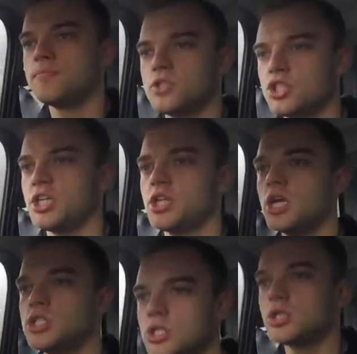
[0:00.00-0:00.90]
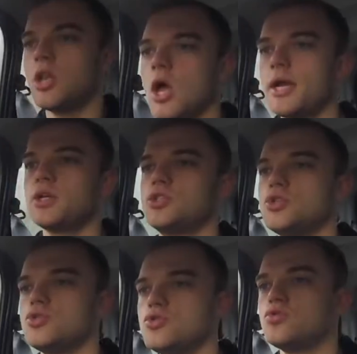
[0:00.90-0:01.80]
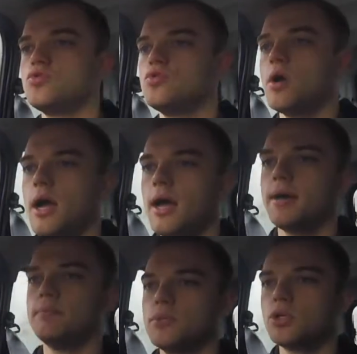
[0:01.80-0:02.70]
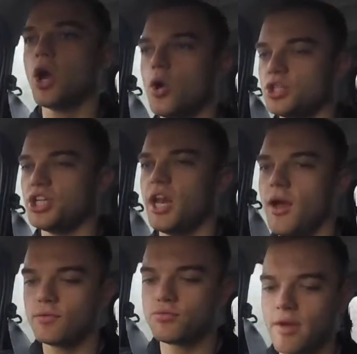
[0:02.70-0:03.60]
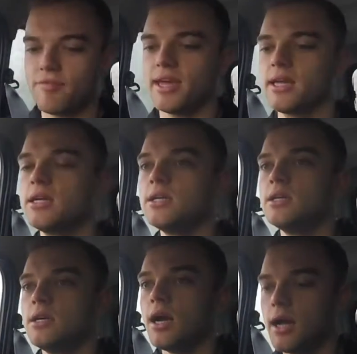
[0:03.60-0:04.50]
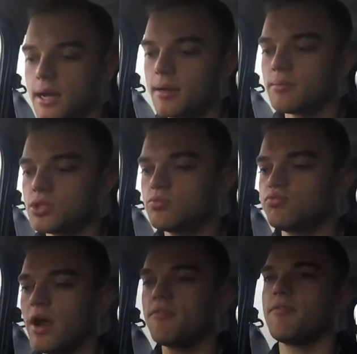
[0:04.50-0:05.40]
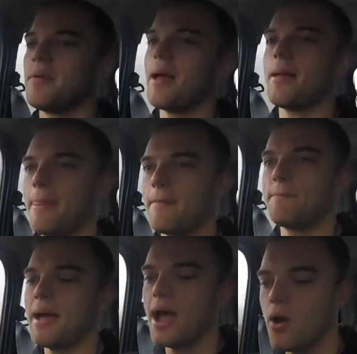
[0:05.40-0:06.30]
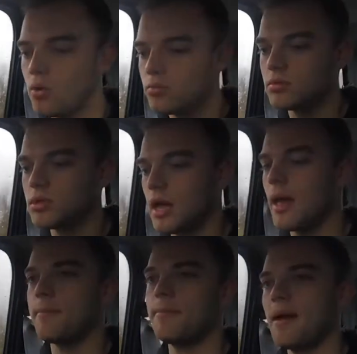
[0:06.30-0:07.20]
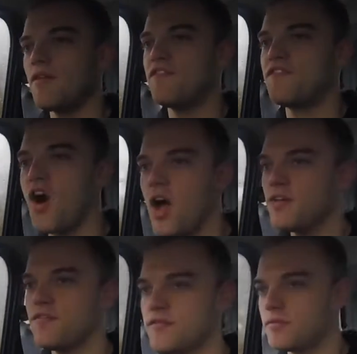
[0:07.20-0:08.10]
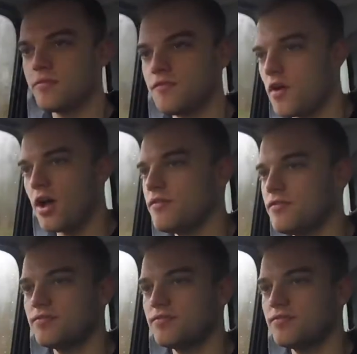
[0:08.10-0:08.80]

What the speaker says: She does like to go. She loves revving. She rev about 5.5.